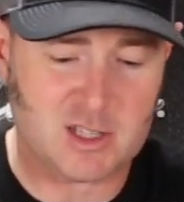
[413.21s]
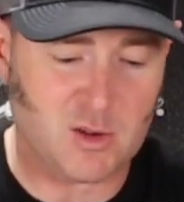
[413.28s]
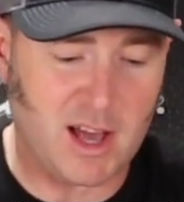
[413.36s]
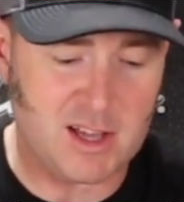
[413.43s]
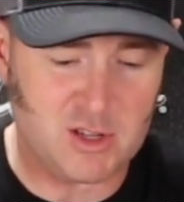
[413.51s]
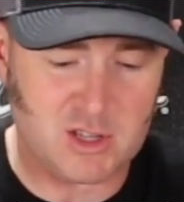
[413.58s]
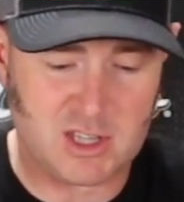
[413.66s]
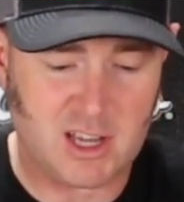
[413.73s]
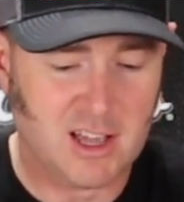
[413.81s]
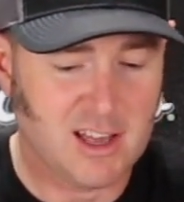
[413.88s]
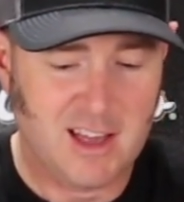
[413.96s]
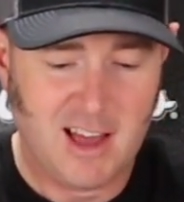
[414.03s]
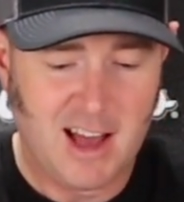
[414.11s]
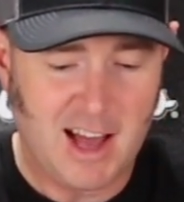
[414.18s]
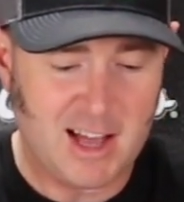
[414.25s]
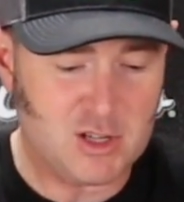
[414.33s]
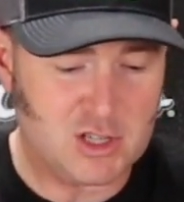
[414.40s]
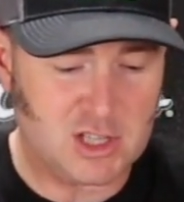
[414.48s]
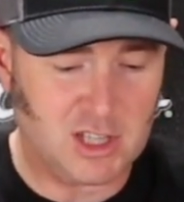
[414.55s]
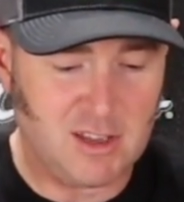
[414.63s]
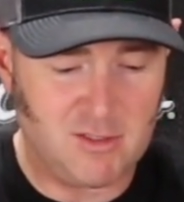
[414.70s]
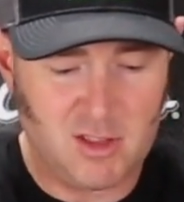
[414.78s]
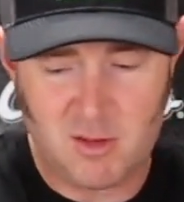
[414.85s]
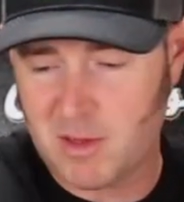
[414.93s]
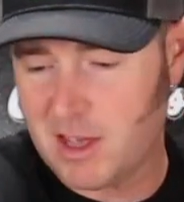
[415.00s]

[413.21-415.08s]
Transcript: so I just leave them